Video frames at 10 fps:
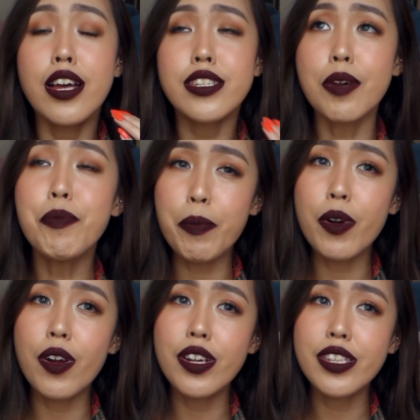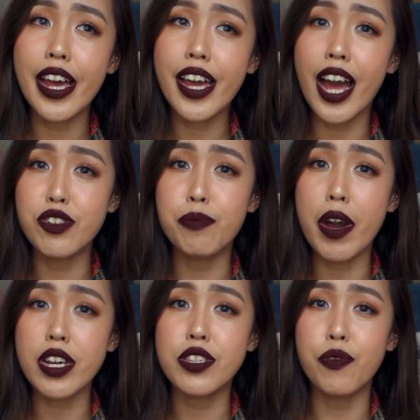some people earn like 100
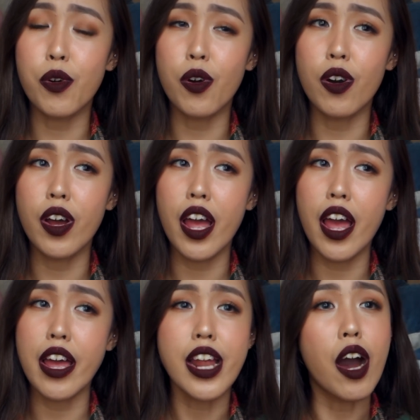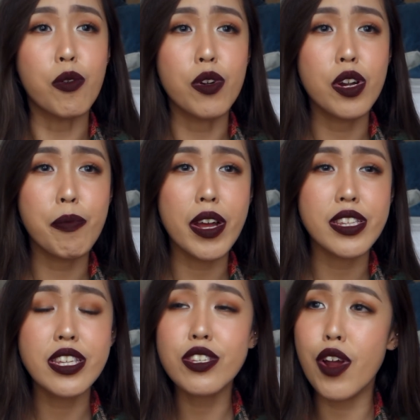bucks for an hour, but
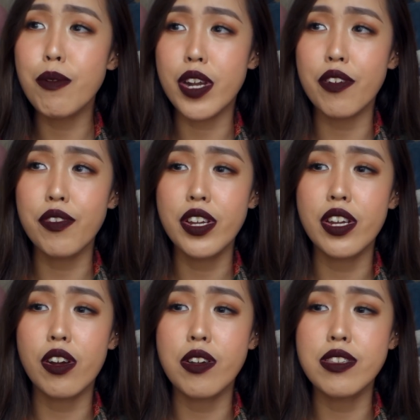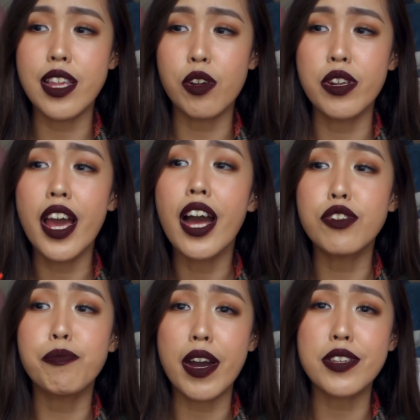this Grab driver, he earns like only
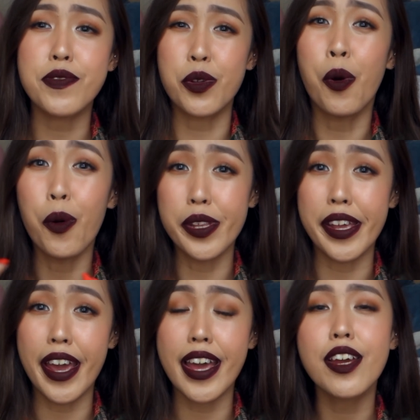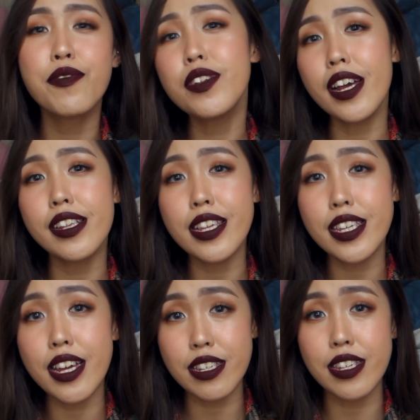100 bucks for the whole day, and I feel like that's
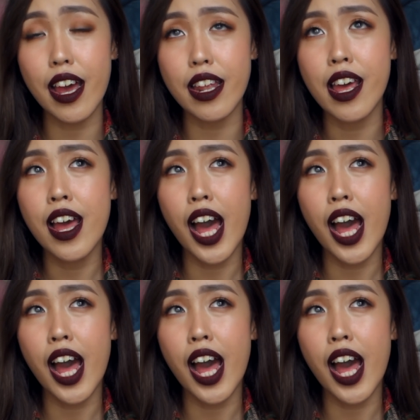kind of sad.